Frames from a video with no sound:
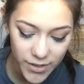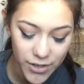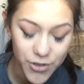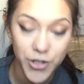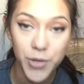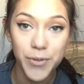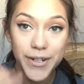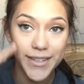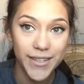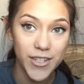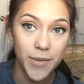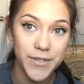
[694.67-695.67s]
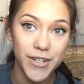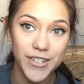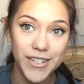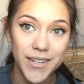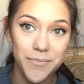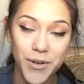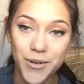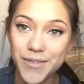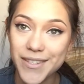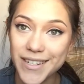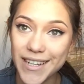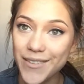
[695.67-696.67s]
So you put at the tops of your
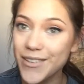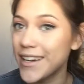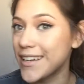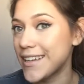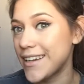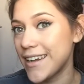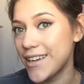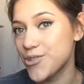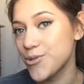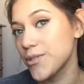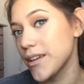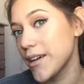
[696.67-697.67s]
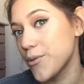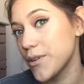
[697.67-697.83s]
cheekbones to give you like that natural light.